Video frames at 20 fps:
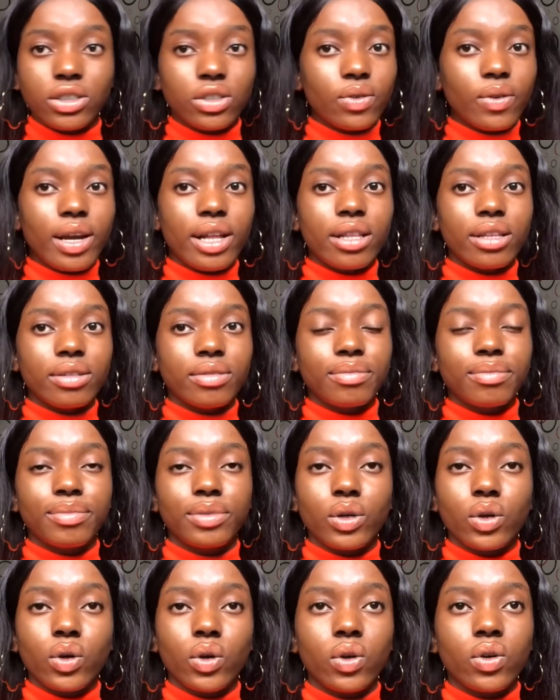generally
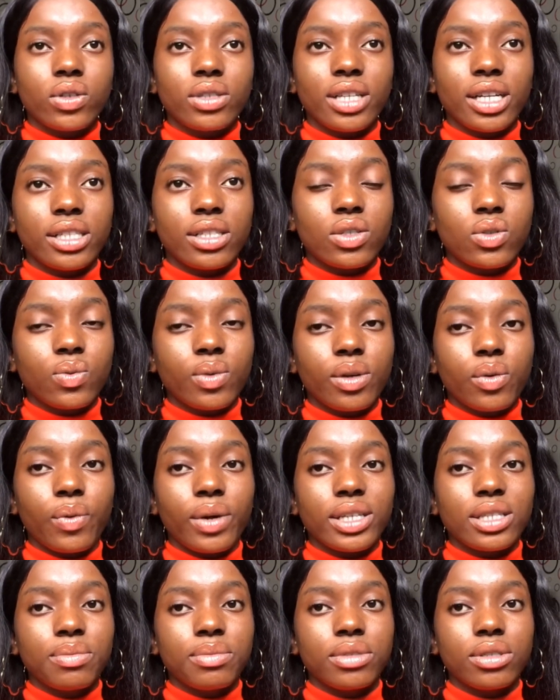because that is where
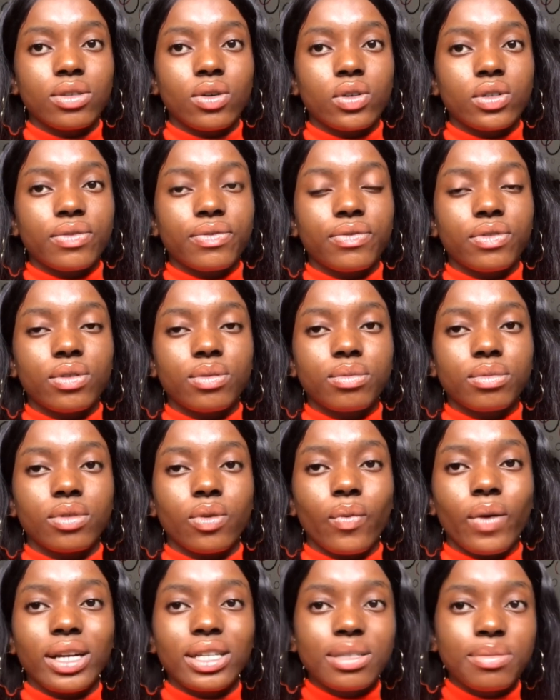white meat is gotten from.
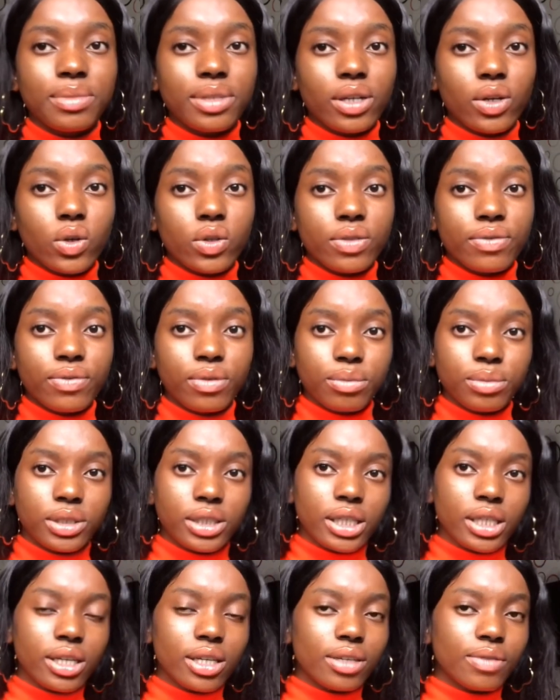White meats are gotten from
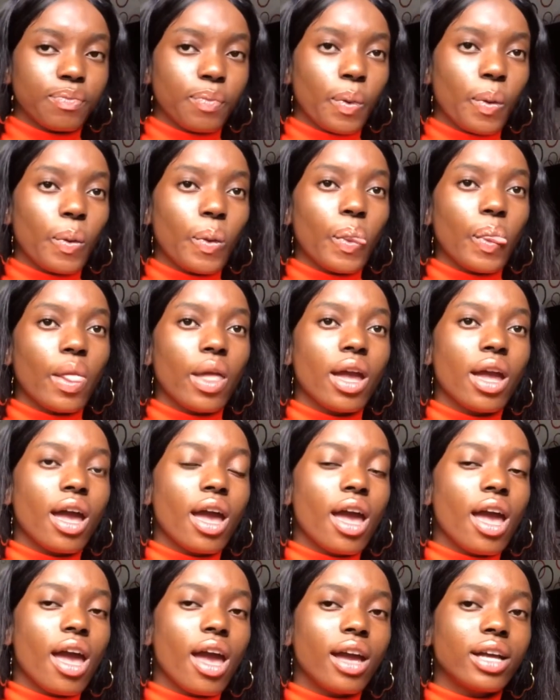chicken.
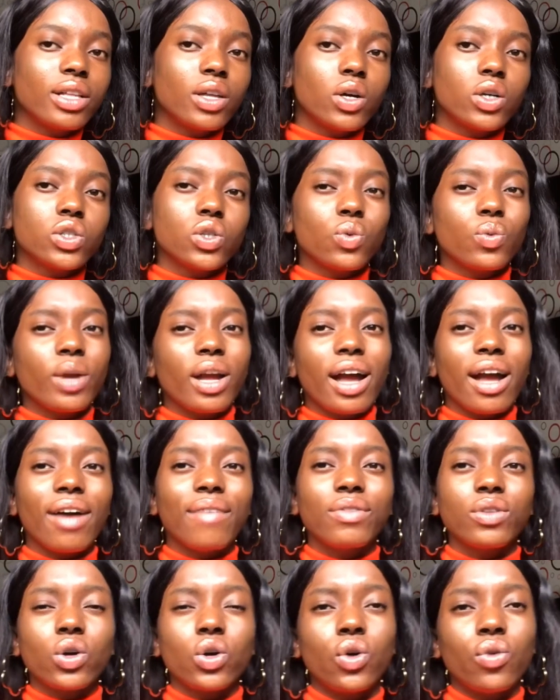And also we
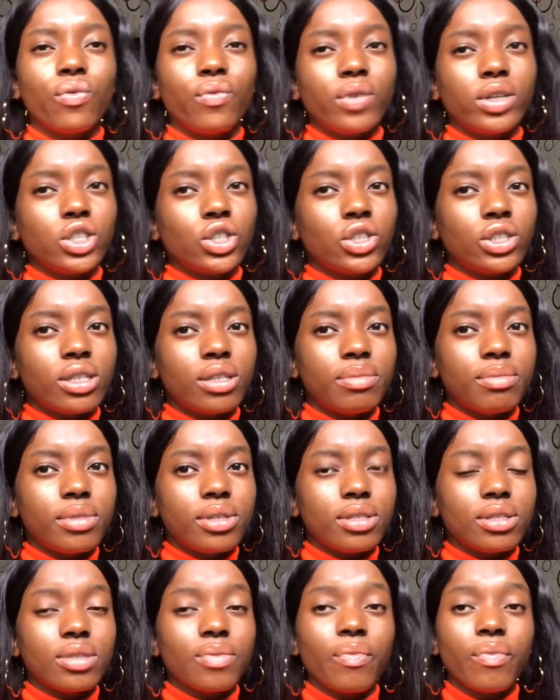have the conventional
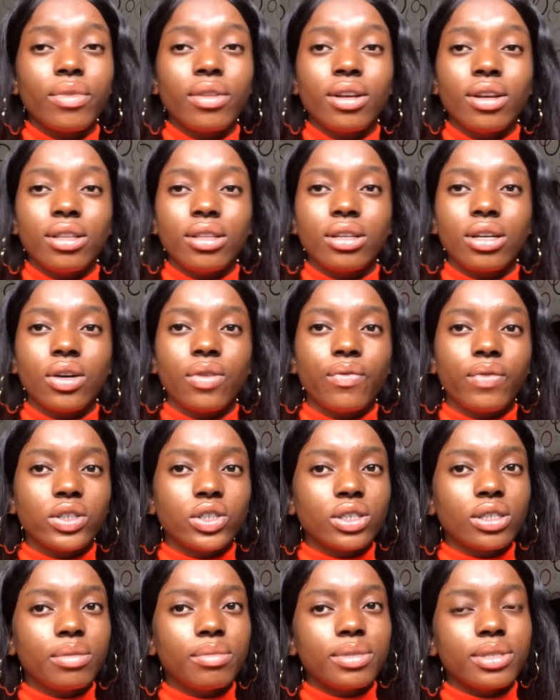meats. The
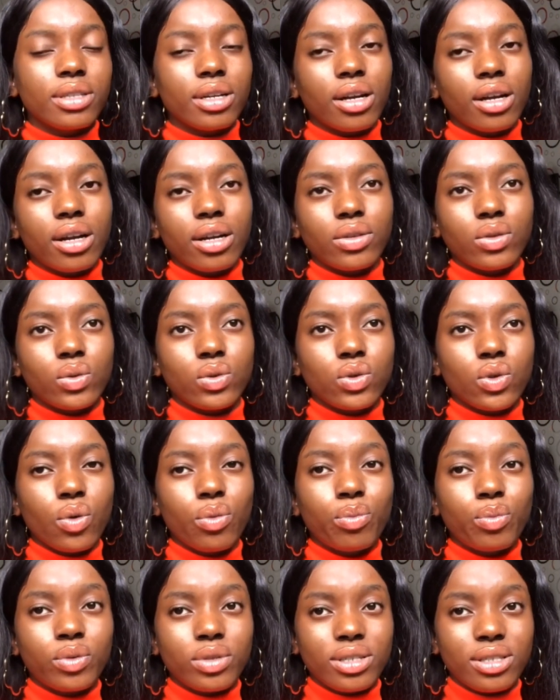conventional meats are those
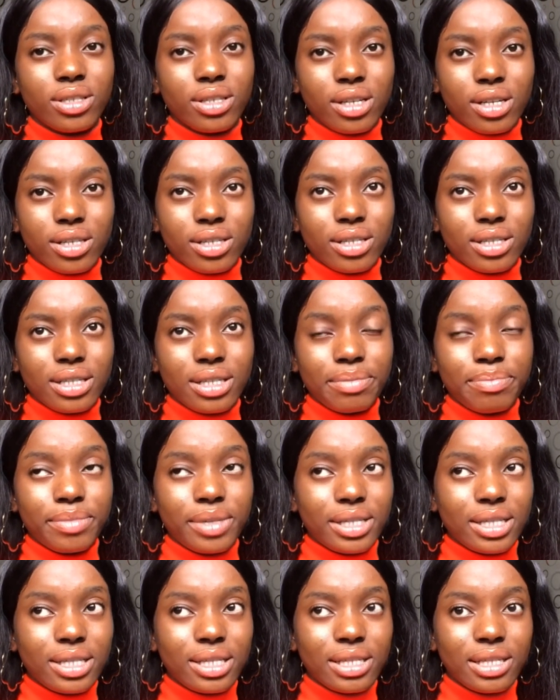unprocessed
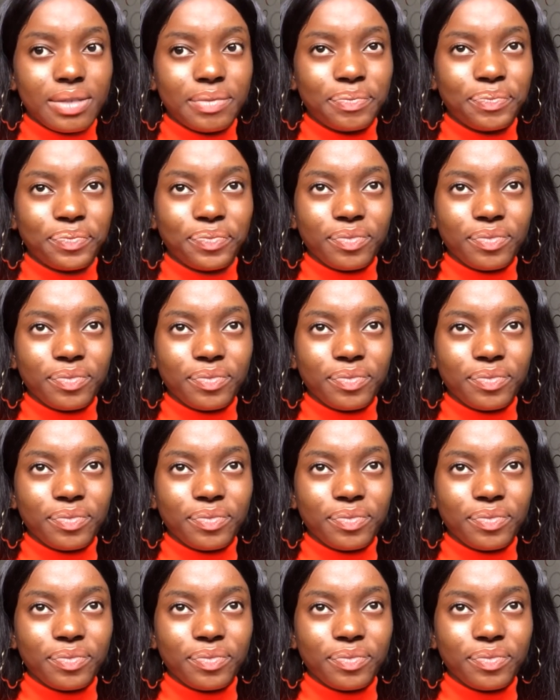meats,